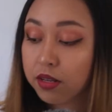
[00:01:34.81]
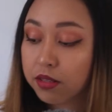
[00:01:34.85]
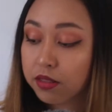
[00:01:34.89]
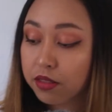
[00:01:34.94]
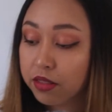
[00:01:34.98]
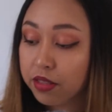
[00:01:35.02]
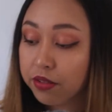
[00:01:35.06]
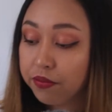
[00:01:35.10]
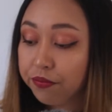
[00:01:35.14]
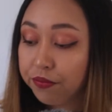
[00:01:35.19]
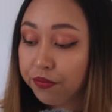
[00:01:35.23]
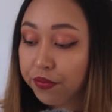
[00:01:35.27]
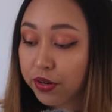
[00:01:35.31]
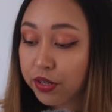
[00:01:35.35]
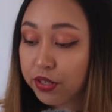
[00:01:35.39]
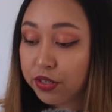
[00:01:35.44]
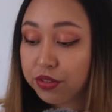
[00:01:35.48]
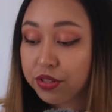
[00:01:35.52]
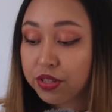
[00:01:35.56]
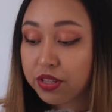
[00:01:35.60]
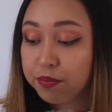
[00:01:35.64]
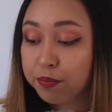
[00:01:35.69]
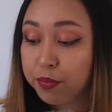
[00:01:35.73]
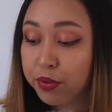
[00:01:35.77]
The
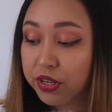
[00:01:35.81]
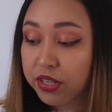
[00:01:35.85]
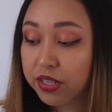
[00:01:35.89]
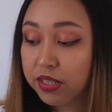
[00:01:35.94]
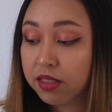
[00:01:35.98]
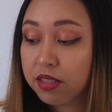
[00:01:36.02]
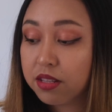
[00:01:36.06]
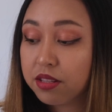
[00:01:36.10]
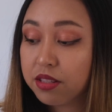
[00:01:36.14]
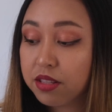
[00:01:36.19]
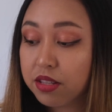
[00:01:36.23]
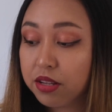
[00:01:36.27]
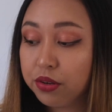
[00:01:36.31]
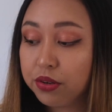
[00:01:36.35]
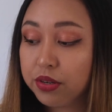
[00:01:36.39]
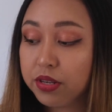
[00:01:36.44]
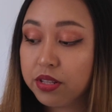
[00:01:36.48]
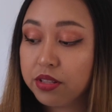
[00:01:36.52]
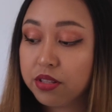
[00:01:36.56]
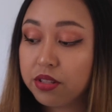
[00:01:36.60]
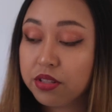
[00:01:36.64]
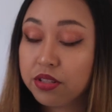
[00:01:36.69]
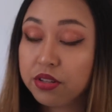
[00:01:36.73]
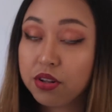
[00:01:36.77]
first book in the
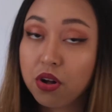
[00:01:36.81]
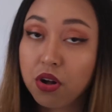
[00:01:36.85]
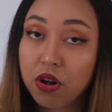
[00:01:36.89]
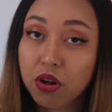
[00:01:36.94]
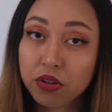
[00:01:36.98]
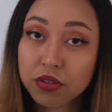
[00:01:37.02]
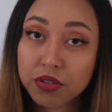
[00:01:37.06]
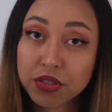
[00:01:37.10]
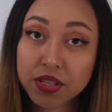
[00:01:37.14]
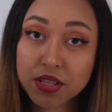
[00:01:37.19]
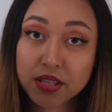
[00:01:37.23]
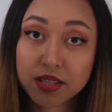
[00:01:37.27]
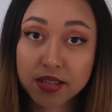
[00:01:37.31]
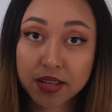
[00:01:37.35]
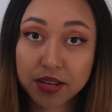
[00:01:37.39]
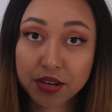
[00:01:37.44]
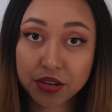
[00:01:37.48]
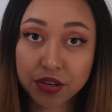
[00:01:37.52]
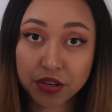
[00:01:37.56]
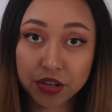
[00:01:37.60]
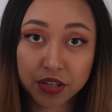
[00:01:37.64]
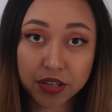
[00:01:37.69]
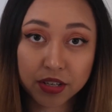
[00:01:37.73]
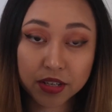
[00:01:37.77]
series is called
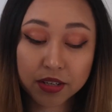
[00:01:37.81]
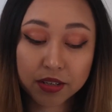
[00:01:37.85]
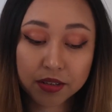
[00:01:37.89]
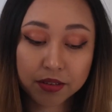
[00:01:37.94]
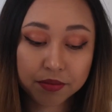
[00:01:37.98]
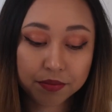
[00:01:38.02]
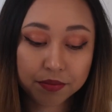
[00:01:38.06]
Cinder,